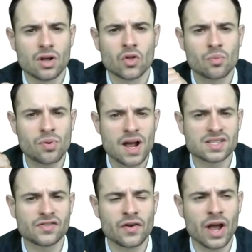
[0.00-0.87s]
The price
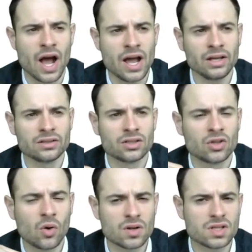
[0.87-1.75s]
is very high. The
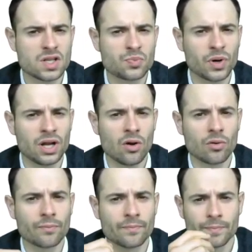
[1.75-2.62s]
quantity is pretty low.